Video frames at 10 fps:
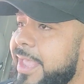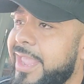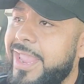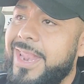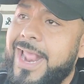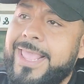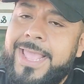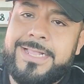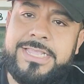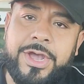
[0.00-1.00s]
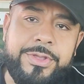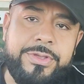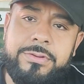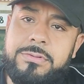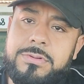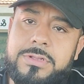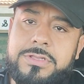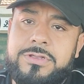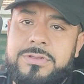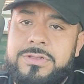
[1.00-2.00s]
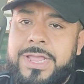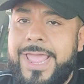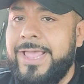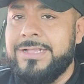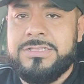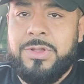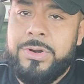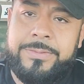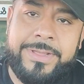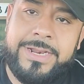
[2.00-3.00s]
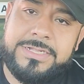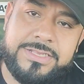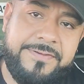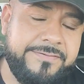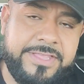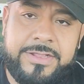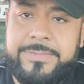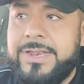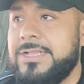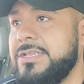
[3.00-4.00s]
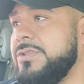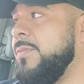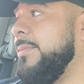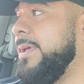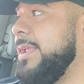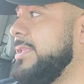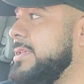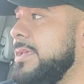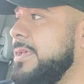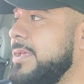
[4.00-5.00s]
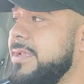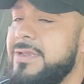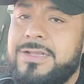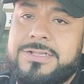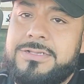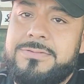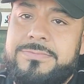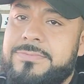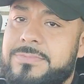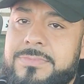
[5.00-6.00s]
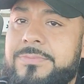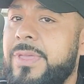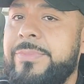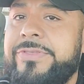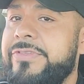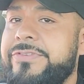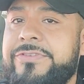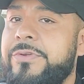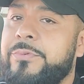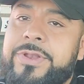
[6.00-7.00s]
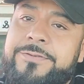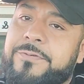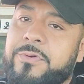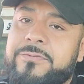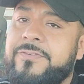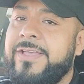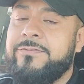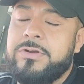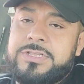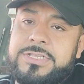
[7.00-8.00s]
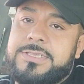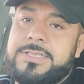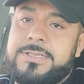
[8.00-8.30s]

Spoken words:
And I can't tell you hey, it's 30 minutes, it's 15 minutes, it's 20 minutes. Look, maybe this is you're reading 4 or 5 verses.